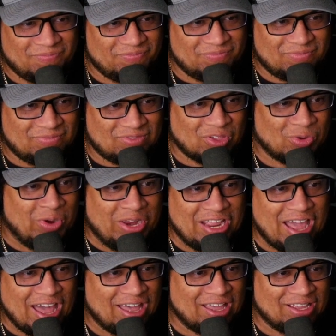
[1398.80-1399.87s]
3
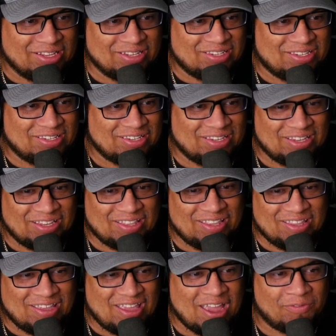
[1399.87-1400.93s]
guys in
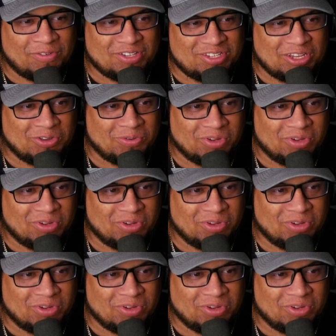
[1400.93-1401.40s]
every single